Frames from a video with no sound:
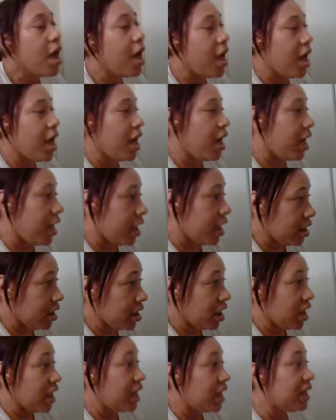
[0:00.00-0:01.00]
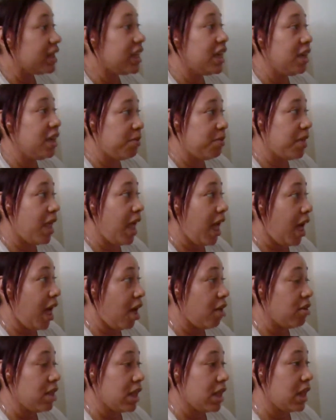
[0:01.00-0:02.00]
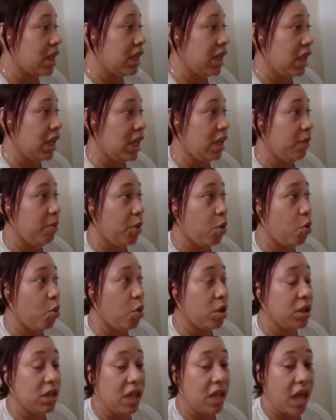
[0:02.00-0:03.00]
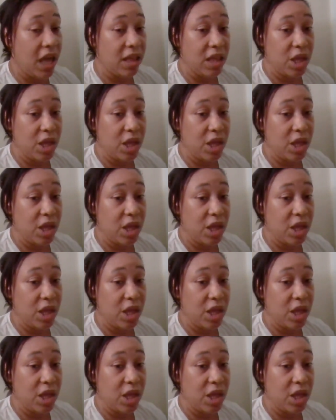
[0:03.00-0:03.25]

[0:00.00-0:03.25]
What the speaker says: and keep the house clean. But all of that